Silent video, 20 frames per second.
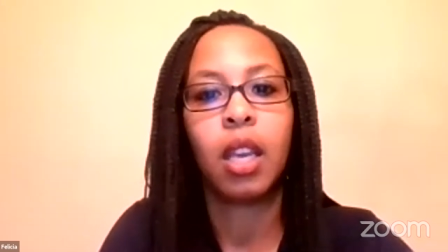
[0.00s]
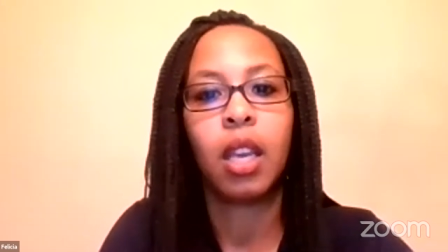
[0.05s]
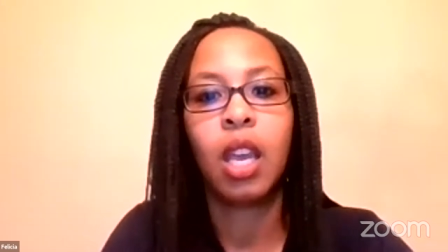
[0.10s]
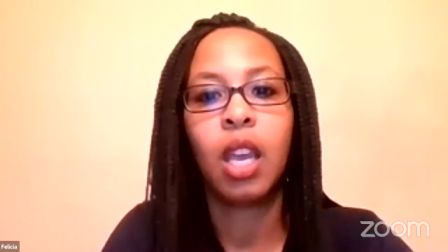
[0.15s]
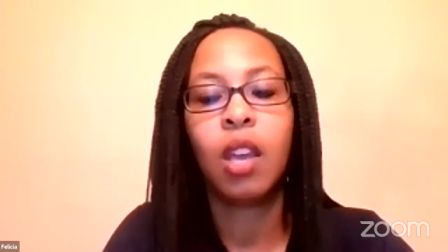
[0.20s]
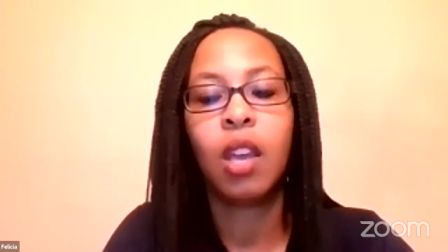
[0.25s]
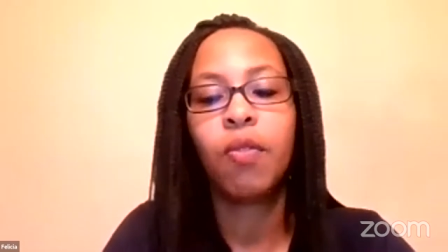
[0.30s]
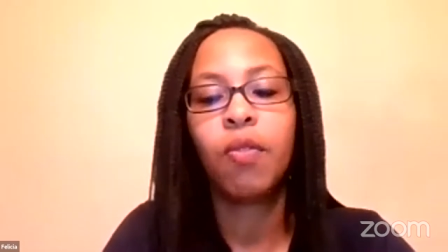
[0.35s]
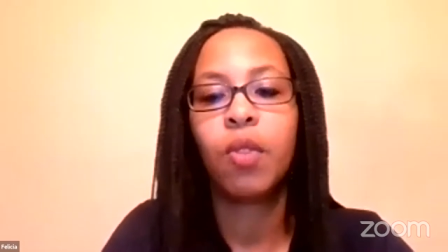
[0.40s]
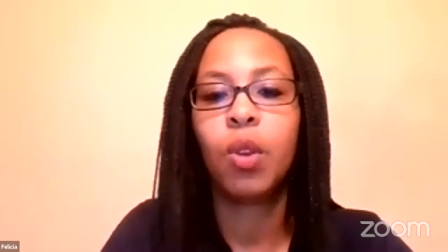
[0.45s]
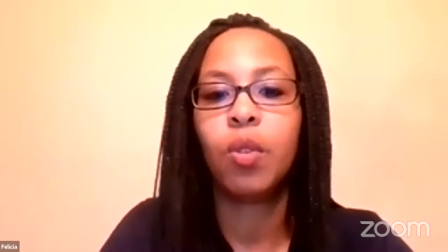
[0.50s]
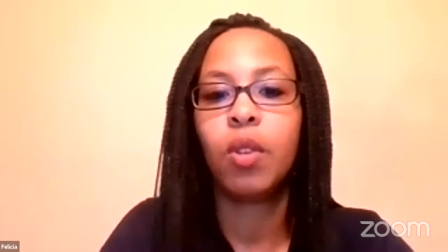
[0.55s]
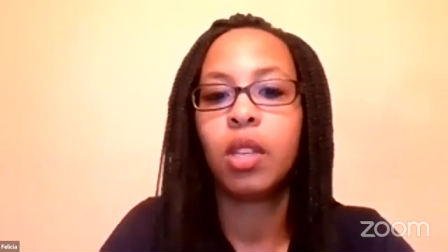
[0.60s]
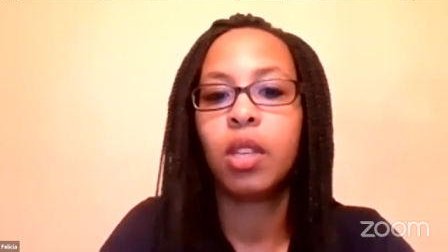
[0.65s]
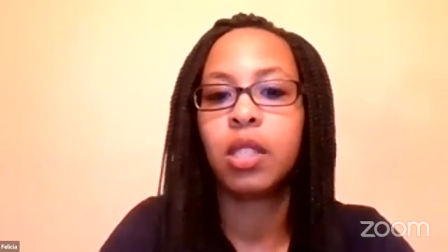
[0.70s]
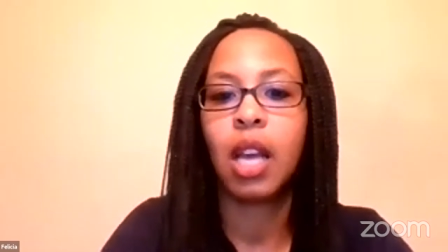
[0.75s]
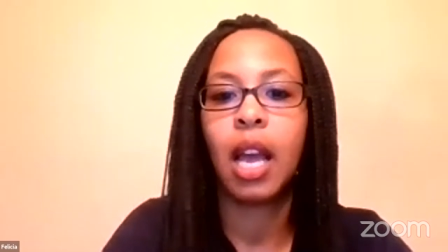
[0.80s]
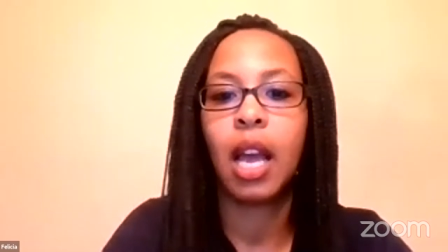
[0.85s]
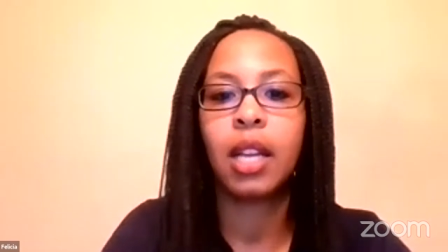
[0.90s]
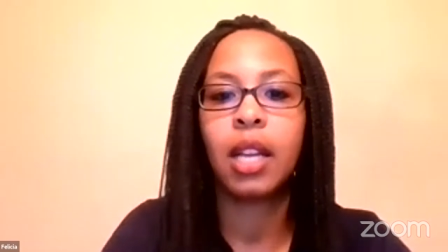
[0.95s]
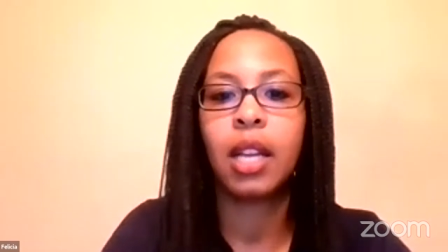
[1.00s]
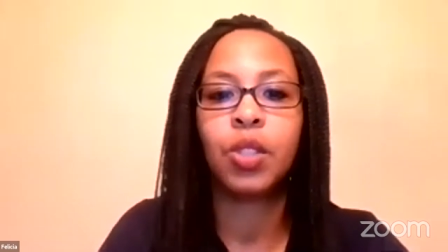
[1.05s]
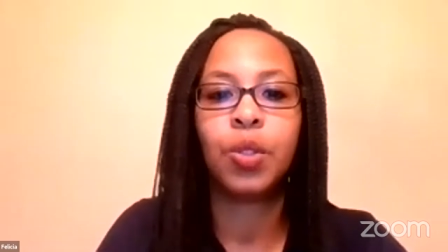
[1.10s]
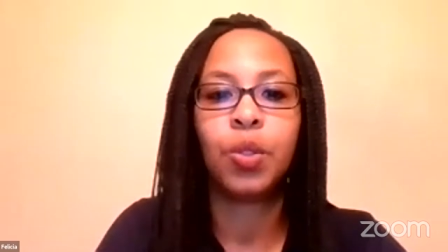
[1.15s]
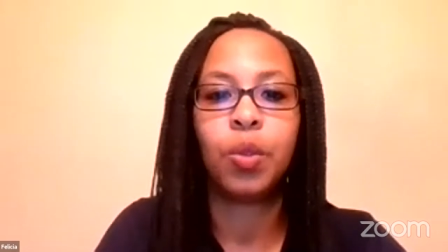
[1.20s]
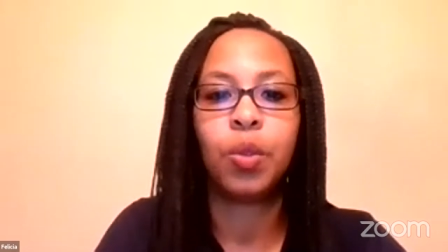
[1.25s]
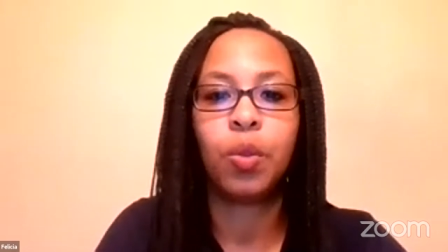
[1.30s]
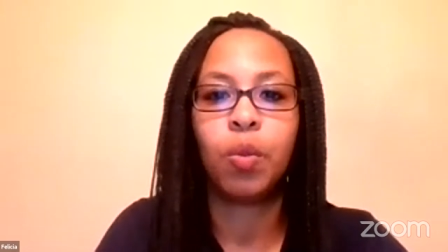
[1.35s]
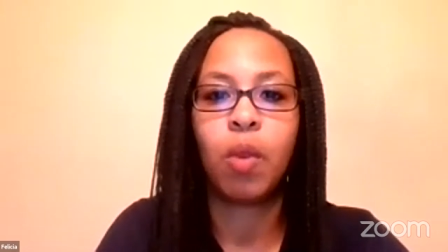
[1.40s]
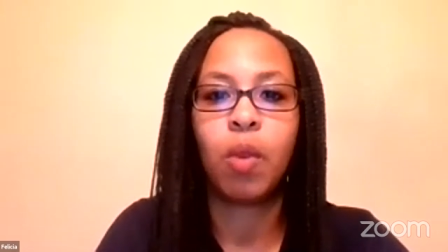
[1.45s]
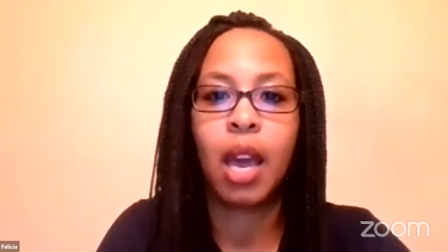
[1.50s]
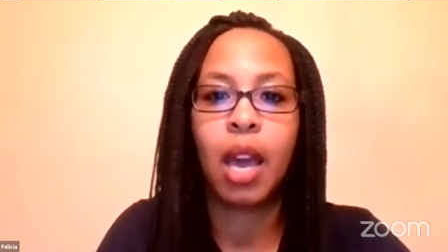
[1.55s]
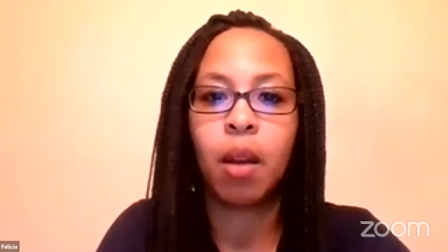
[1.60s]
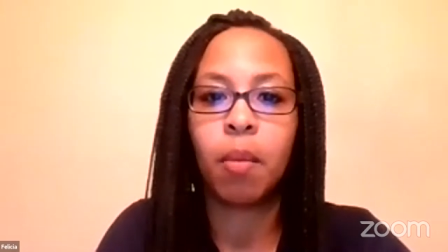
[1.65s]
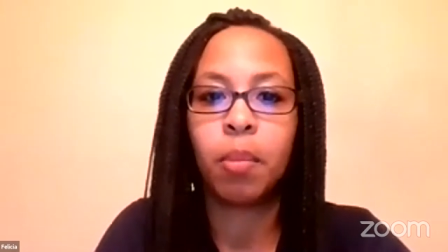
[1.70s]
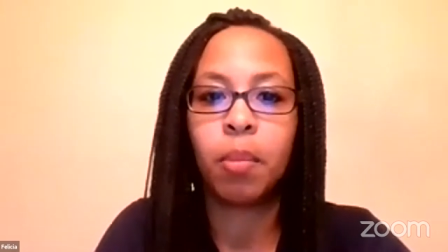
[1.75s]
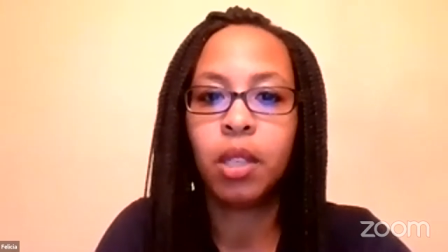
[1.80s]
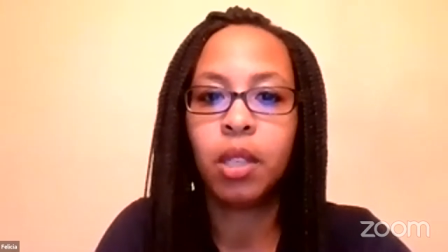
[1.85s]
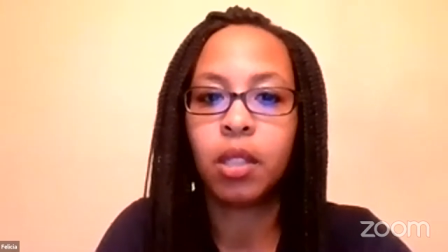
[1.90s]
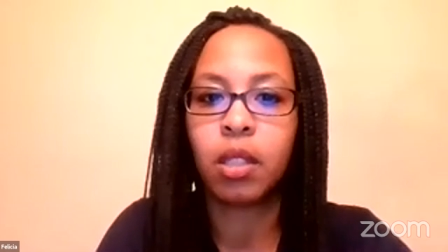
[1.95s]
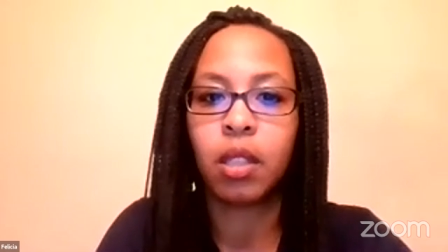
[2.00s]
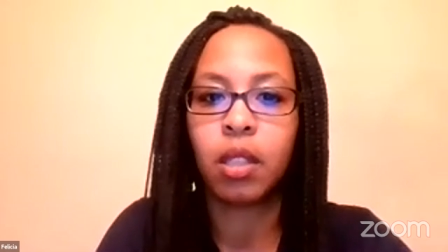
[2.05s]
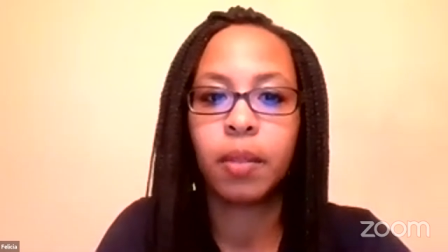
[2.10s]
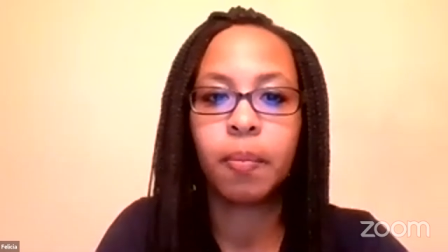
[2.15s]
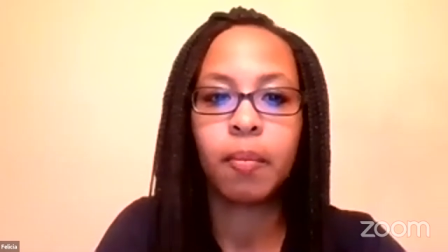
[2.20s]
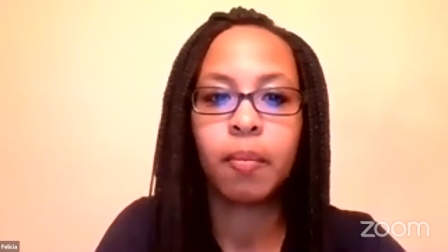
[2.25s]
If you decide to write a book